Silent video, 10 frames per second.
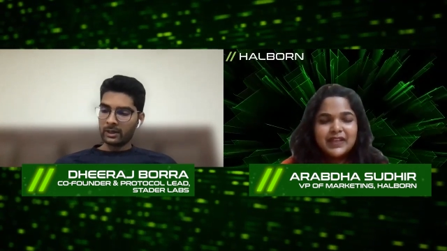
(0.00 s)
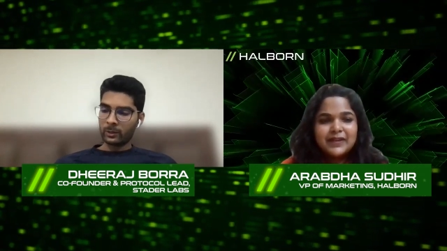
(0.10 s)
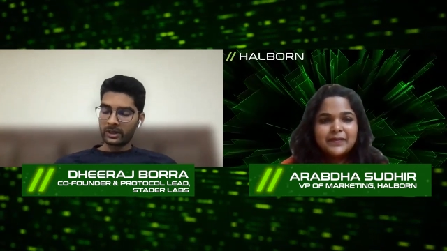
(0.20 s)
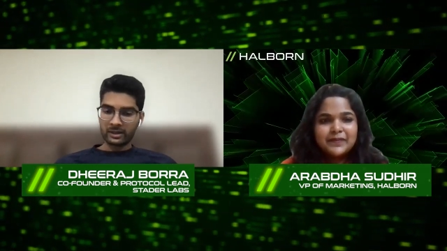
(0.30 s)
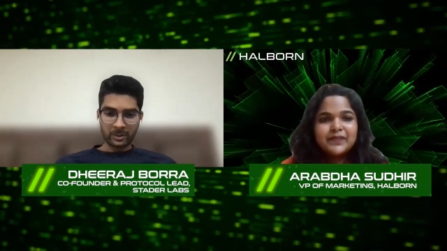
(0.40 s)

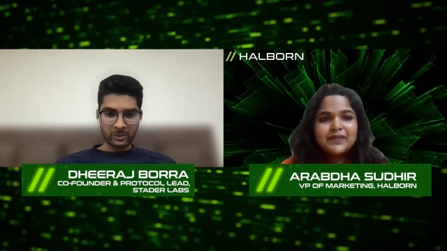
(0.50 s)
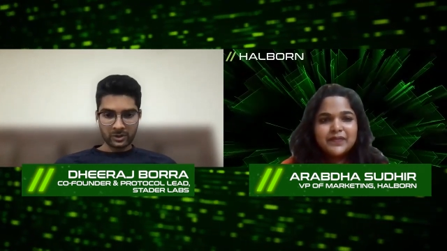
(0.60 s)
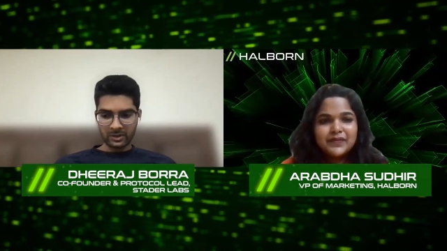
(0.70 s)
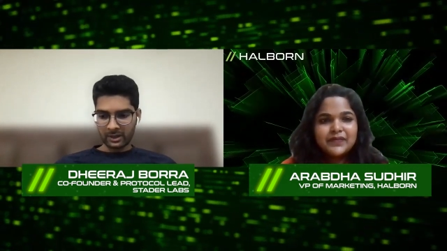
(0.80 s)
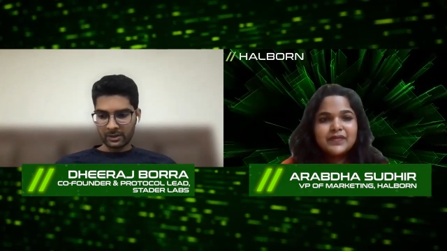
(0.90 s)
Speaker 1: Now, when it
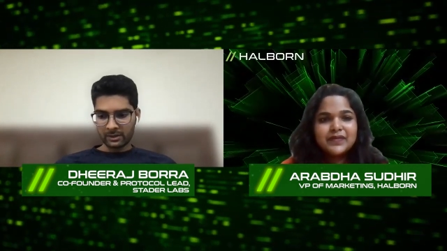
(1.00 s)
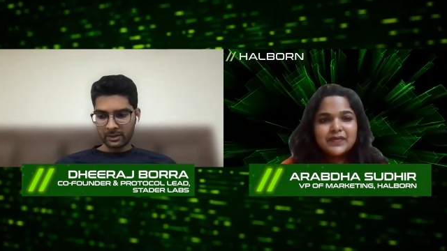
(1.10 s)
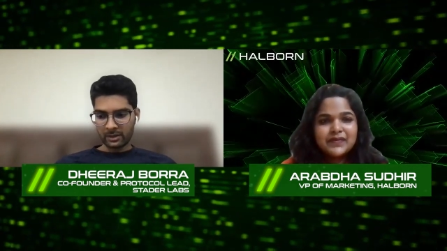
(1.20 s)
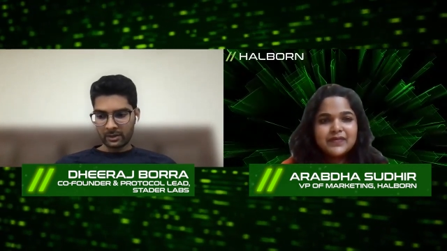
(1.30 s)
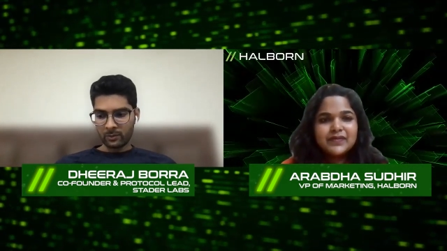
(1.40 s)
comes to
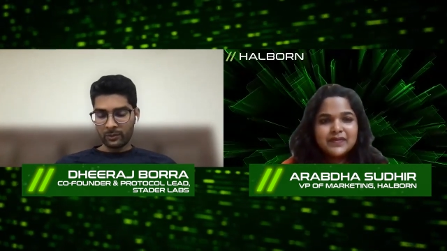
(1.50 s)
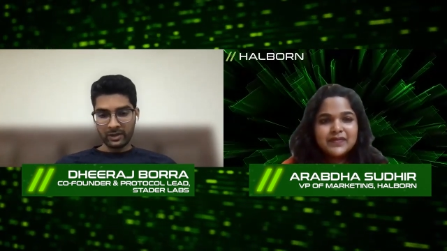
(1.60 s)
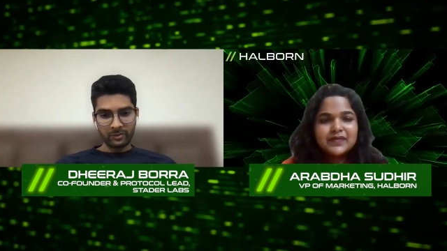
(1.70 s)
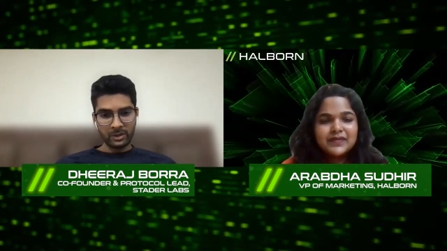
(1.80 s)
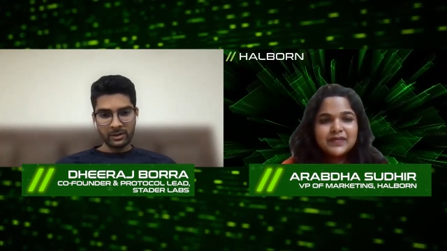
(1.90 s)
Stader,
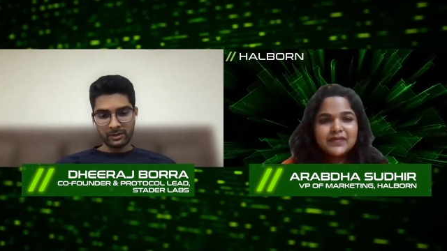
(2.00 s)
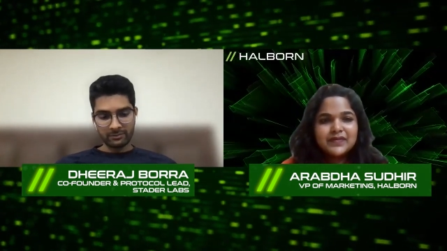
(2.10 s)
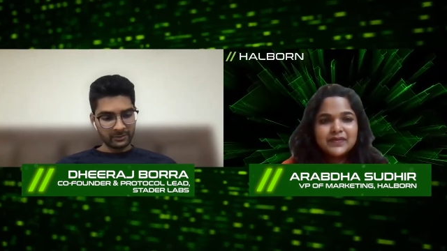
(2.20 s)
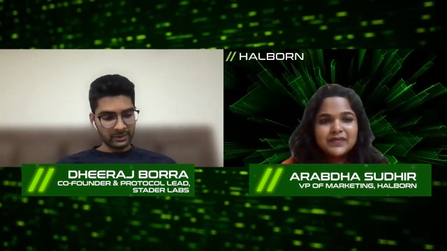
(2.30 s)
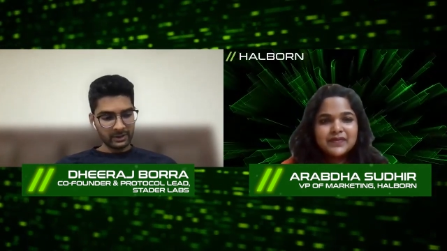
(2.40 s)
we have
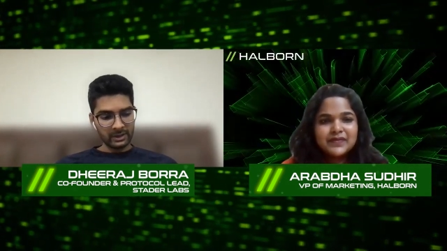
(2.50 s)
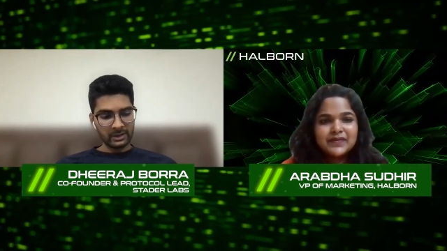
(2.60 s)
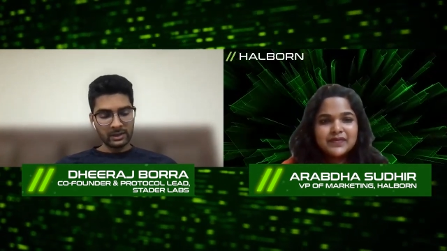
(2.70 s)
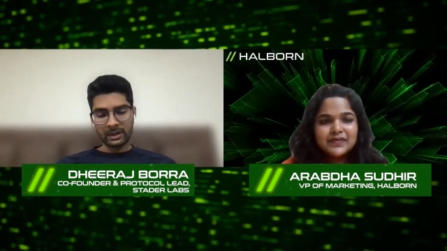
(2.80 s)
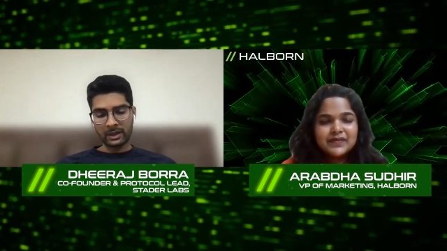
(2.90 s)
been
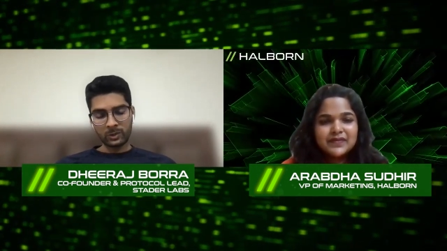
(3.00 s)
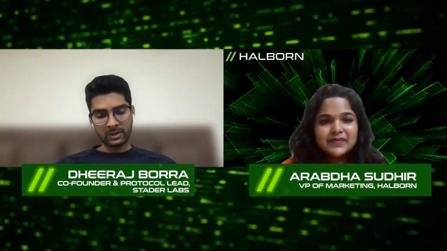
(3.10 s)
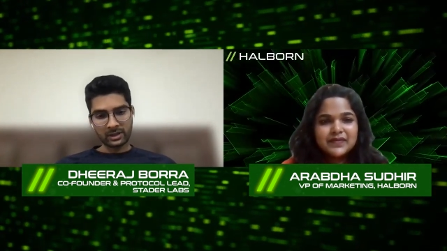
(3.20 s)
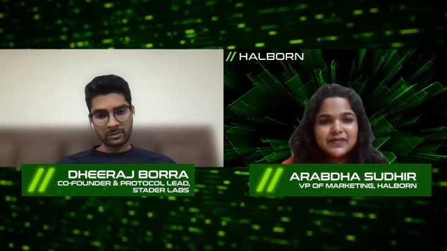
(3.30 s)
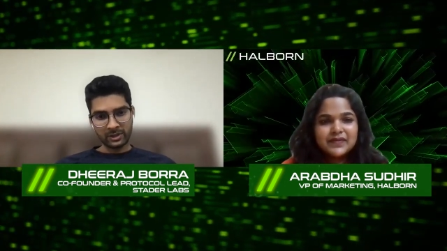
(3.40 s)
in line
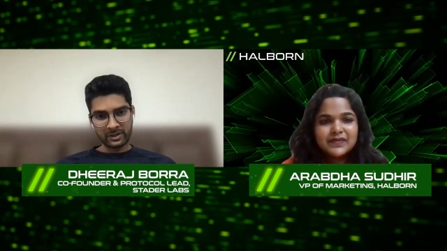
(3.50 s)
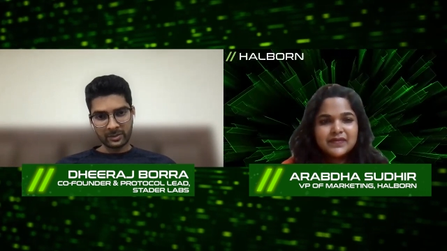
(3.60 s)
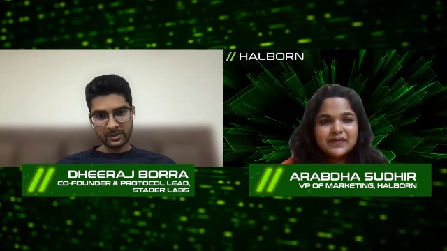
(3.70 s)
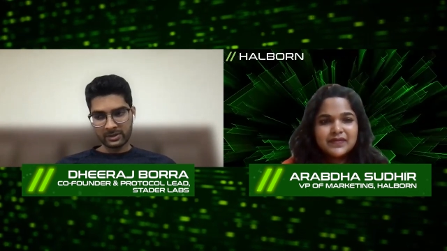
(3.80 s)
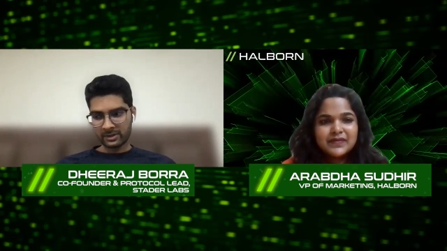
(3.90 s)
with our
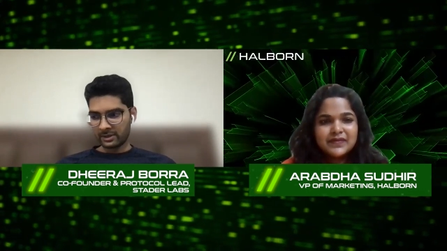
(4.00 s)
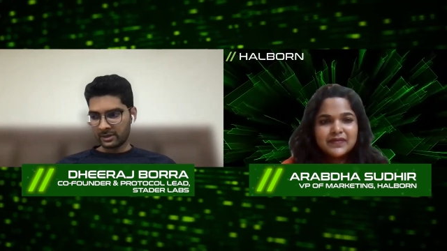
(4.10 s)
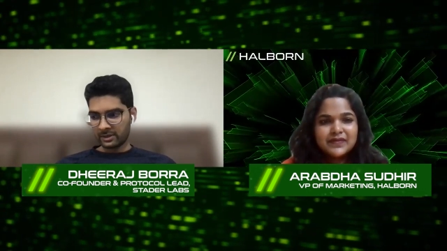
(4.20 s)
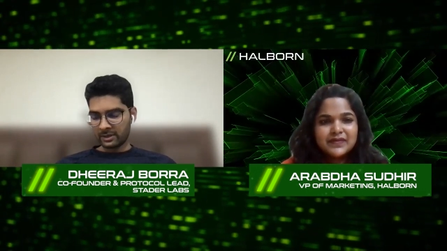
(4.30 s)
principles.